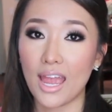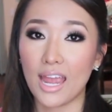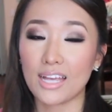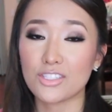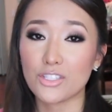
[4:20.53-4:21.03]

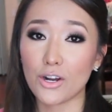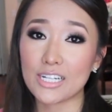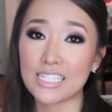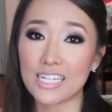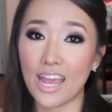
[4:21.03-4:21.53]
and
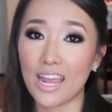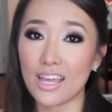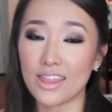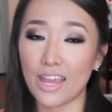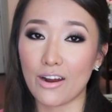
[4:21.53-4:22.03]
starting
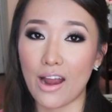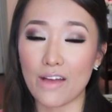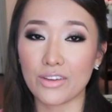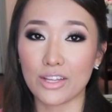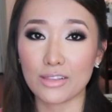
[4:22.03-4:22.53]
today, they are
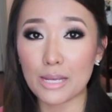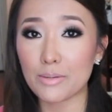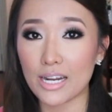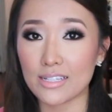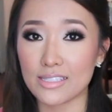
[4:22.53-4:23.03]
having their
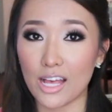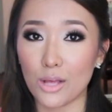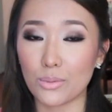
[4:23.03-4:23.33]
Labor Day sale,